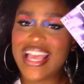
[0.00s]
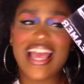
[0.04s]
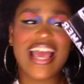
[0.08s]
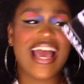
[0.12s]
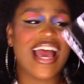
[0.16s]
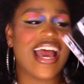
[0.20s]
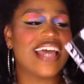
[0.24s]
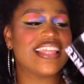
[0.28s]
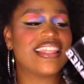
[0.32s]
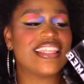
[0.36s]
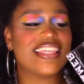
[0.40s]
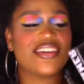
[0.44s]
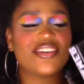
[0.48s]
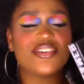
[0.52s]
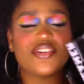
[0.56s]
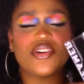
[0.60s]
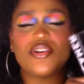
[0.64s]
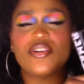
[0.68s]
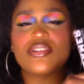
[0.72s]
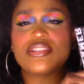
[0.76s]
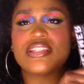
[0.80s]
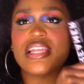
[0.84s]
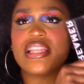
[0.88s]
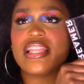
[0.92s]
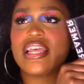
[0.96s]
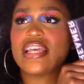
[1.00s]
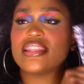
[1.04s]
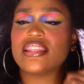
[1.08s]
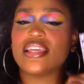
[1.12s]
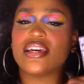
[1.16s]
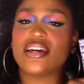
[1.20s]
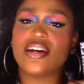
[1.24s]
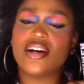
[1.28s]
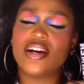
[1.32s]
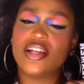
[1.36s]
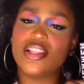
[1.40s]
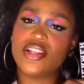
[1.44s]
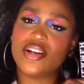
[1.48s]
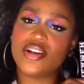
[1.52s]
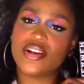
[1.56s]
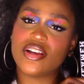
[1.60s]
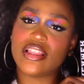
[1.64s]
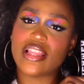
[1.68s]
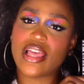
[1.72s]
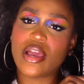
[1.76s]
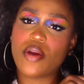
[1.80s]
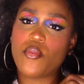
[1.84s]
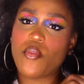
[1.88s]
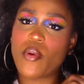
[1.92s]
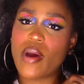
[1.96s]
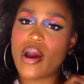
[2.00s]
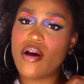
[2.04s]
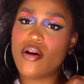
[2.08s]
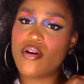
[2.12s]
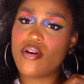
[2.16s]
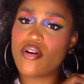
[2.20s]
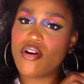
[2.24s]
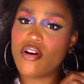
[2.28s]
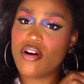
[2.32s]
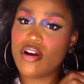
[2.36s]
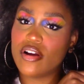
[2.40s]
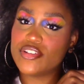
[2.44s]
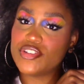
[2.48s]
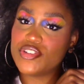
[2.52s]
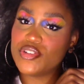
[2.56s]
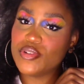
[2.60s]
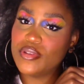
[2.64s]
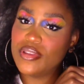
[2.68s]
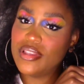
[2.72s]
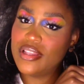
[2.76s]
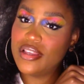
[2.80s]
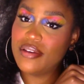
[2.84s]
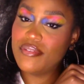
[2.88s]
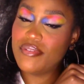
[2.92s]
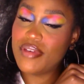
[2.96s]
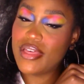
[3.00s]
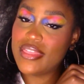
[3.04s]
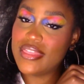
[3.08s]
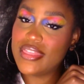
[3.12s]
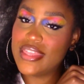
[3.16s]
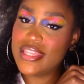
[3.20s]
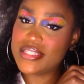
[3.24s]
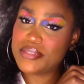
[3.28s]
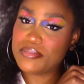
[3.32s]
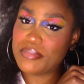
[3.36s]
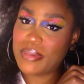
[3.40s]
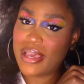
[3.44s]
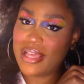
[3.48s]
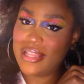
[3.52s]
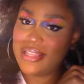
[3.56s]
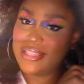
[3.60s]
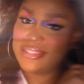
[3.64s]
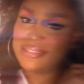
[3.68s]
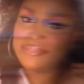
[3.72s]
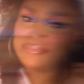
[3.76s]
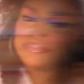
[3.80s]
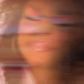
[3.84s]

I think girls that like the color and like wild cards, you'll love this palette.